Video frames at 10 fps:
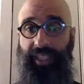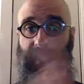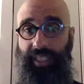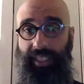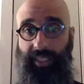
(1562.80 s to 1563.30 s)

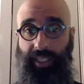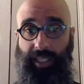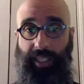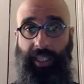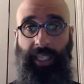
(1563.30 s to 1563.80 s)
these
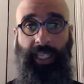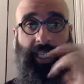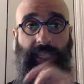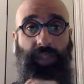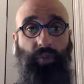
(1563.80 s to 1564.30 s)

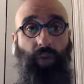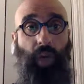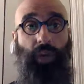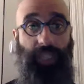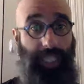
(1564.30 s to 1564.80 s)

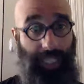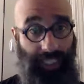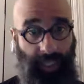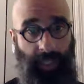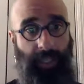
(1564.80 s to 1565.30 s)
rogue
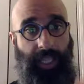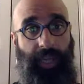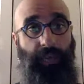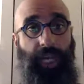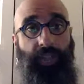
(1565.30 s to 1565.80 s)
states
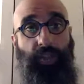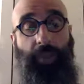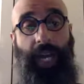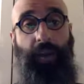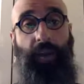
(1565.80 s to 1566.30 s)
that rise to
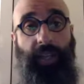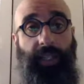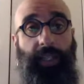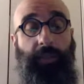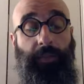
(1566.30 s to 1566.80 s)
power
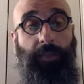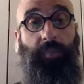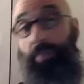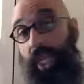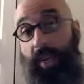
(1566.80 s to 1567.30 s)

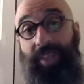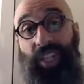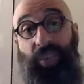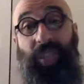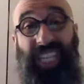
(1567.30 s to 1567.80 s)
and become
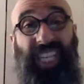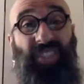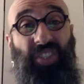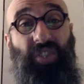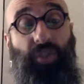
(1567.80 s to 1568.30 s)
literally
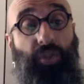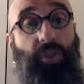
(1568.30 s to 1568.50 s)
excuse